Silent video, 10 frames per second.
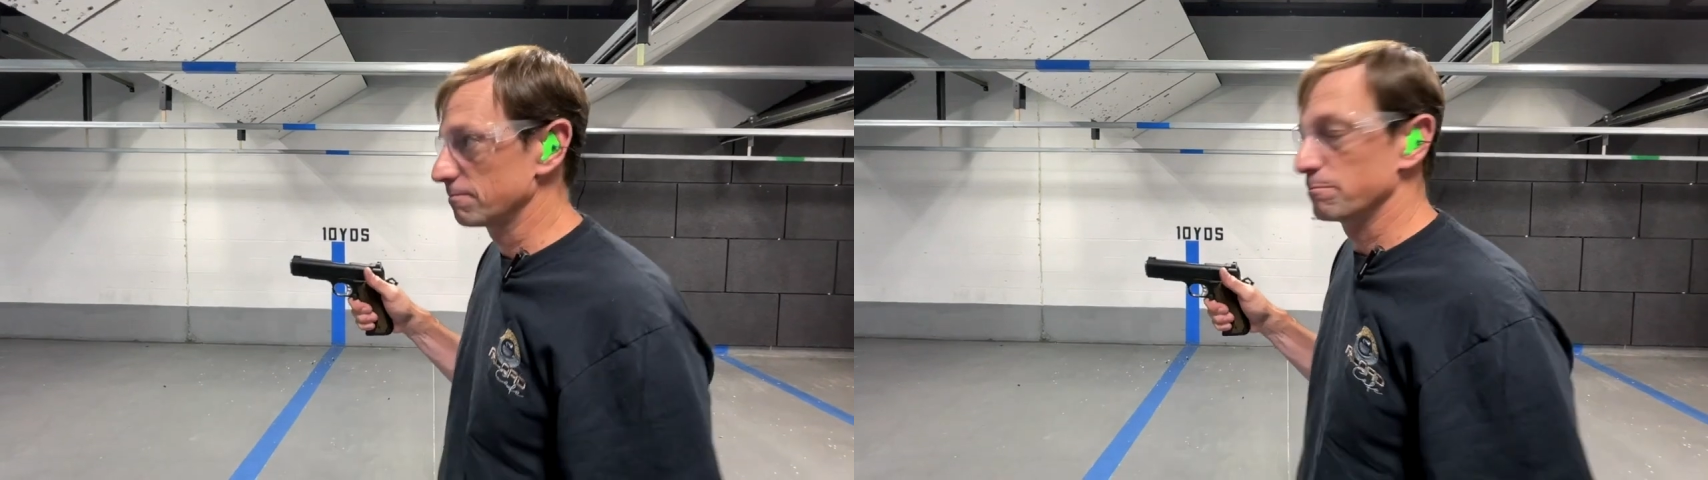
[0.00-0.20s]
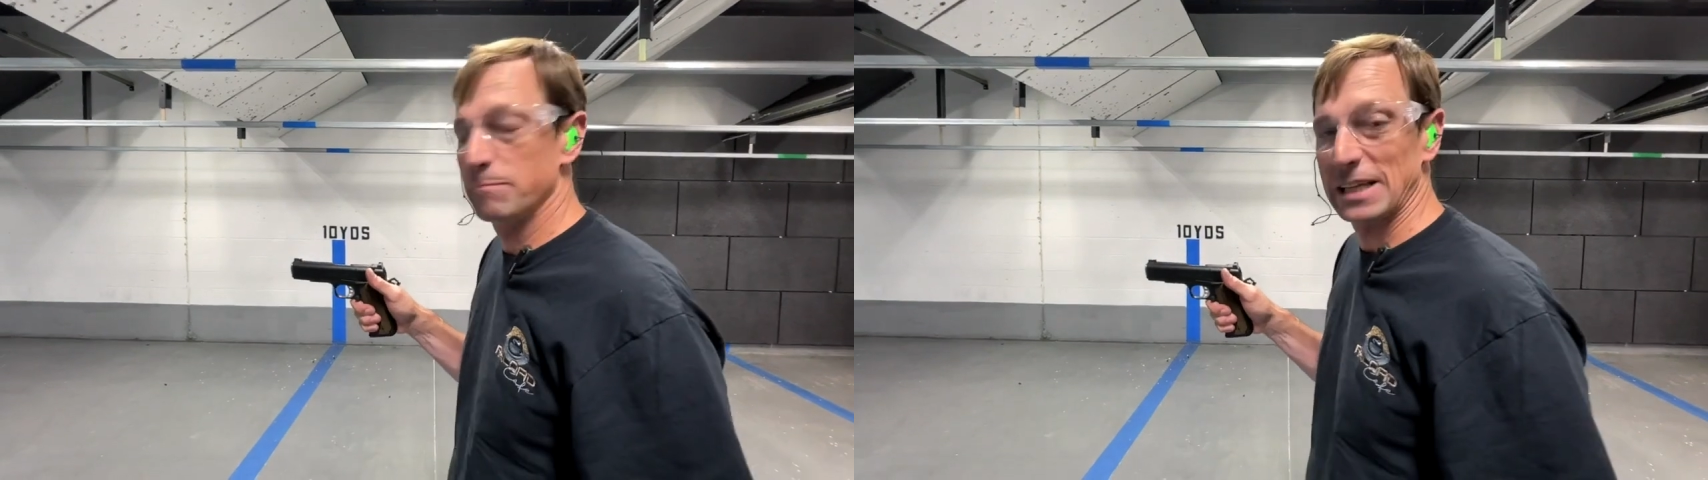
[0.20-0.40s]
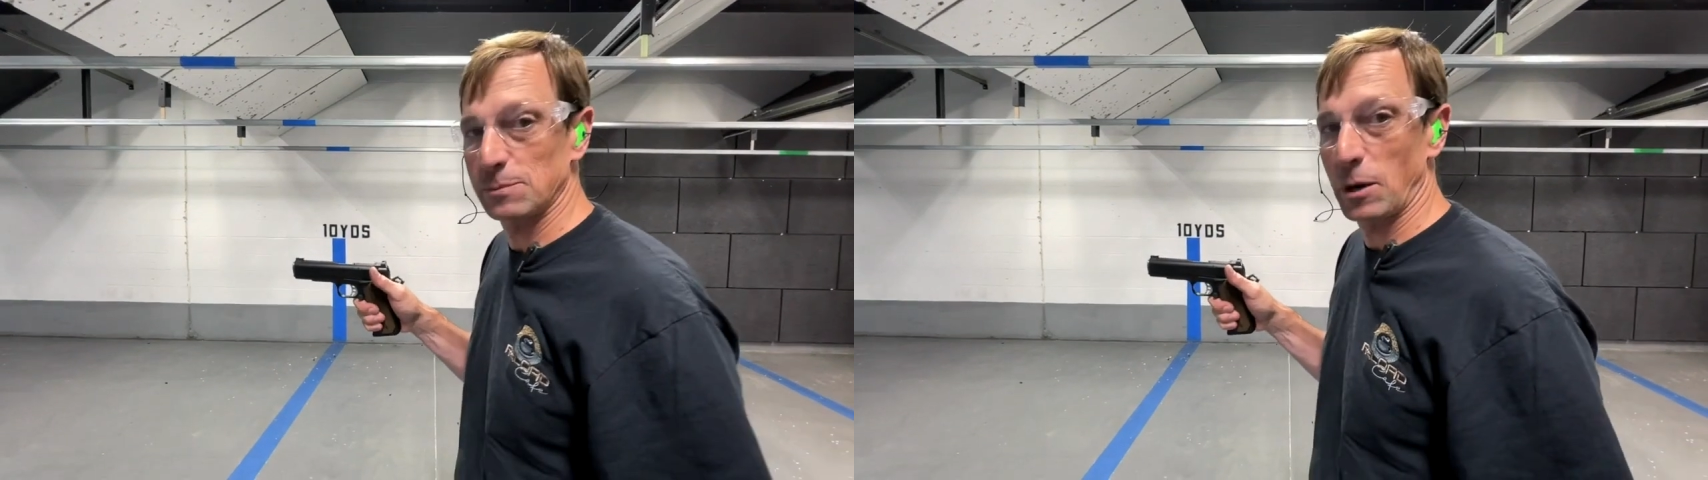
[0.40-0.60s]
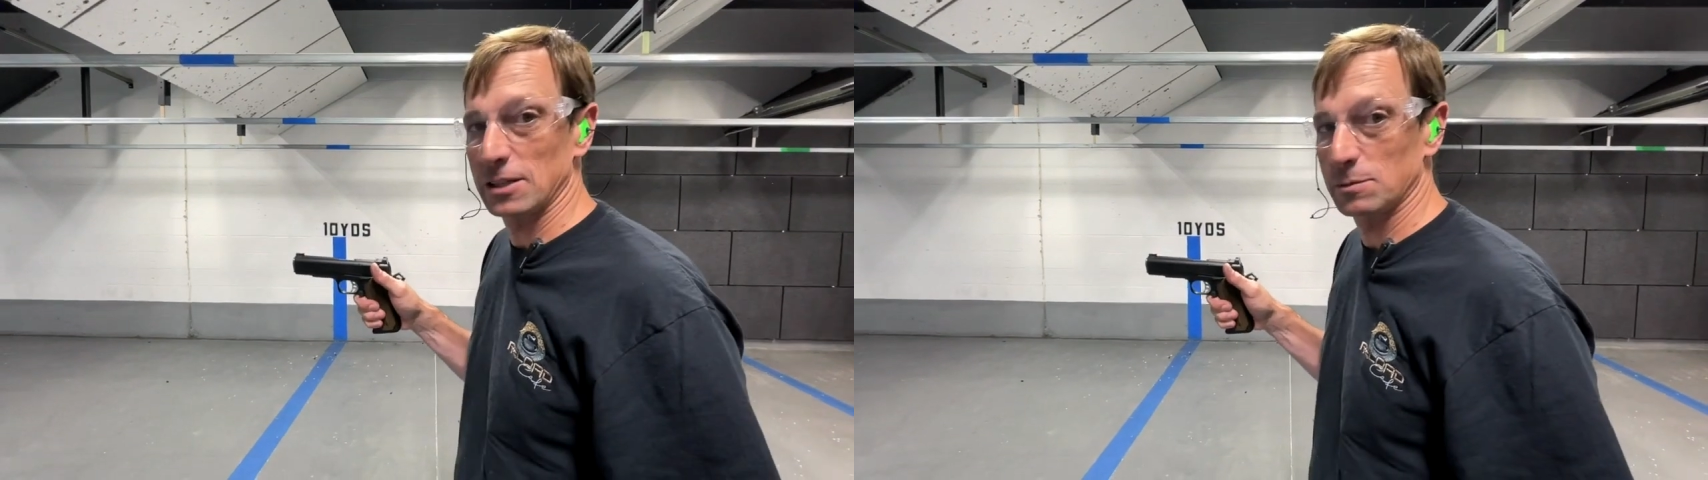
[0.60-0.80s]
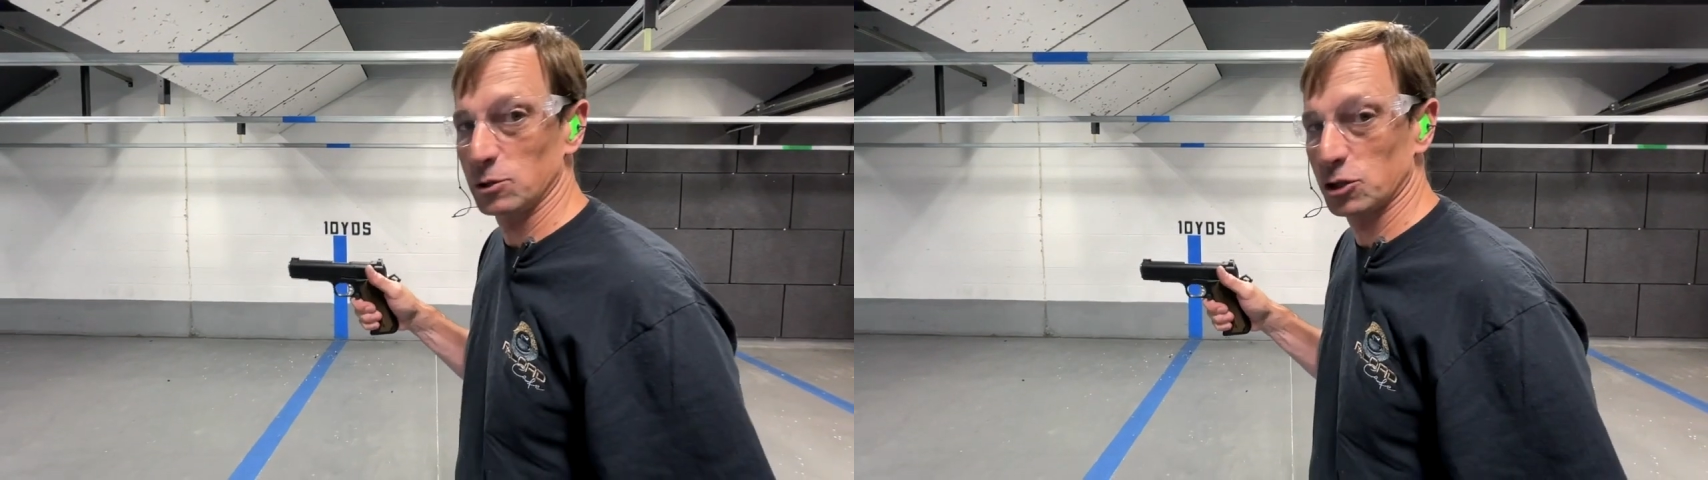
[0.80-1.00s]
best
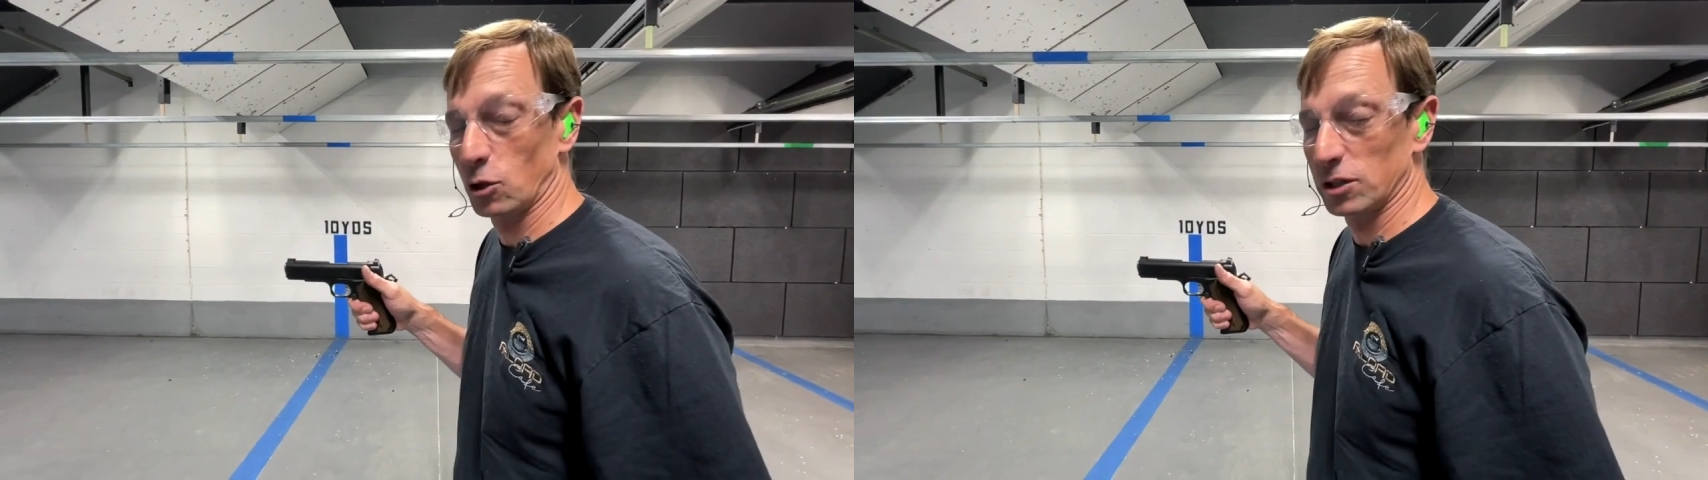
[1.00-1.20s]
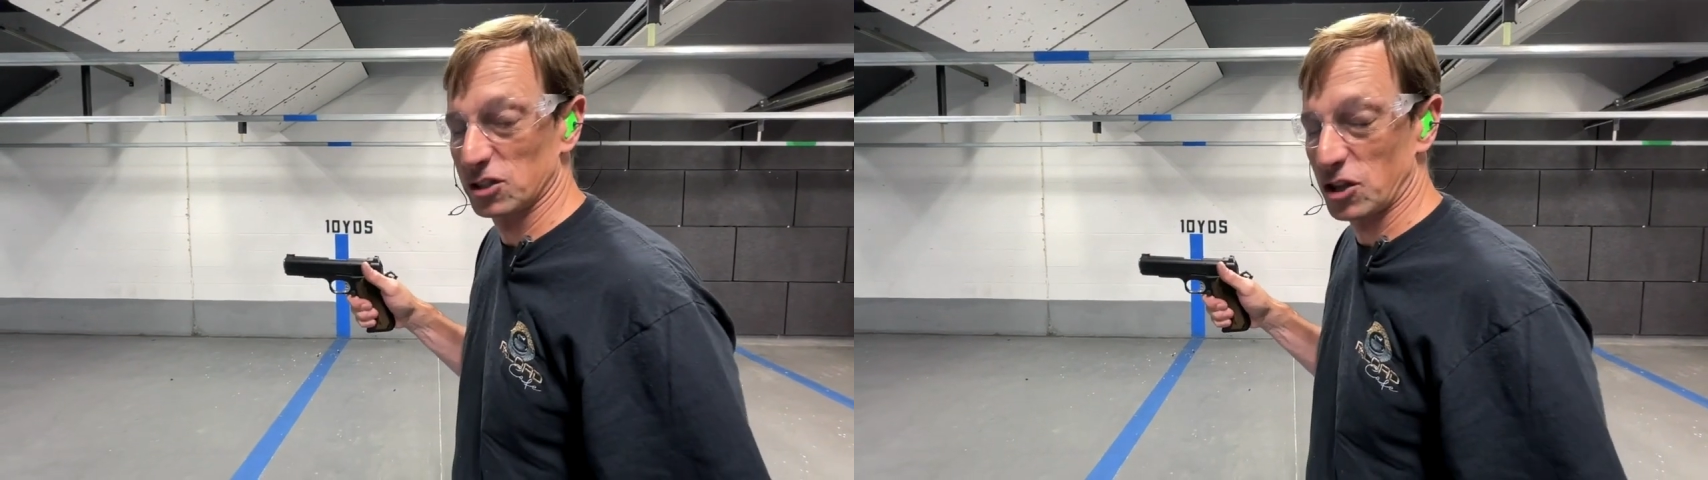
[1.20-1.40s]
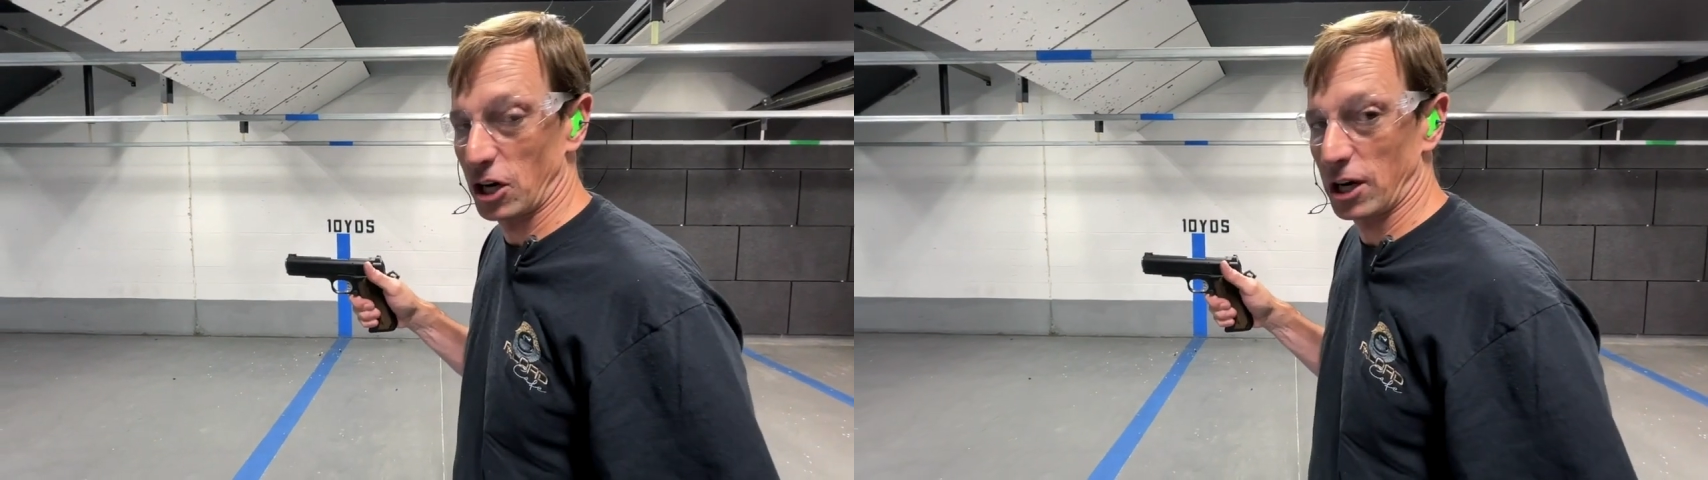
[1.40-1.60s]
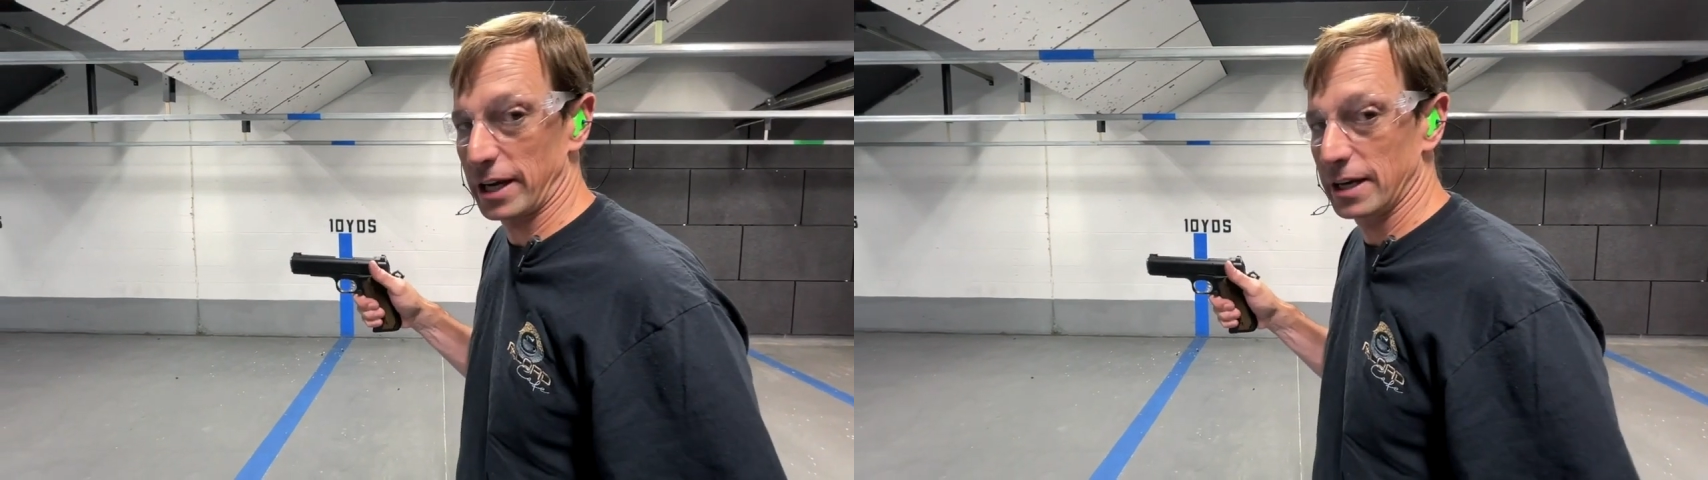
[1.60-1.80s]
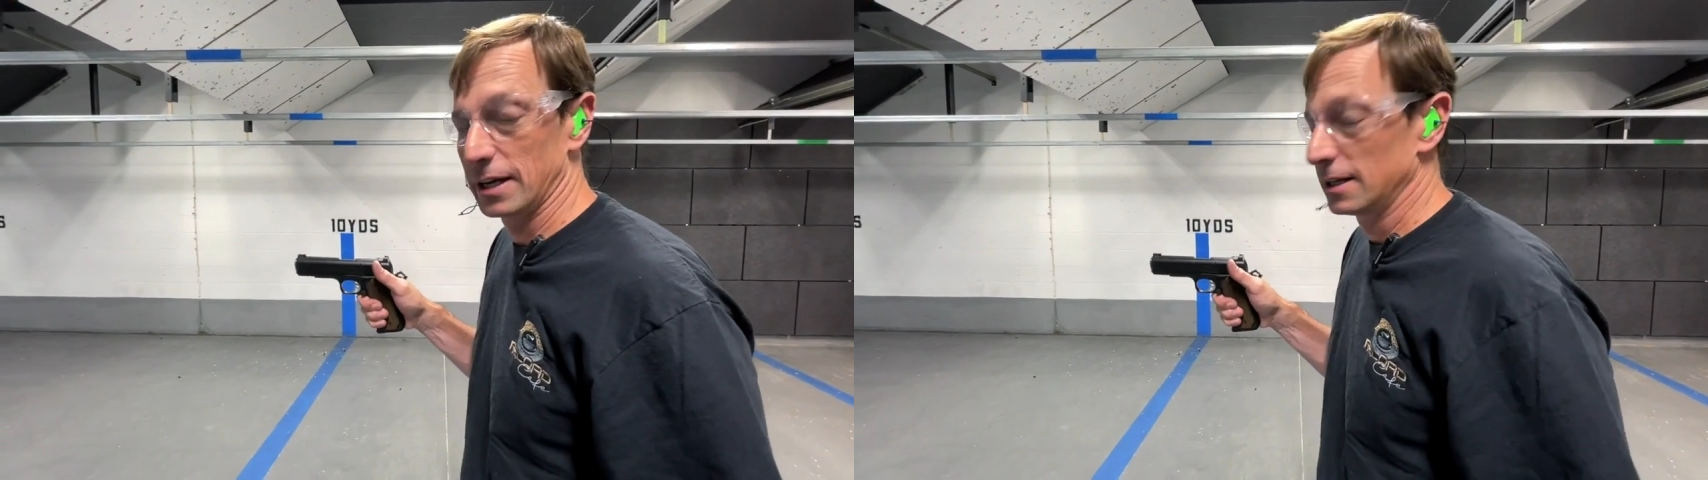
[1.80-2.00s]
possible score is 30.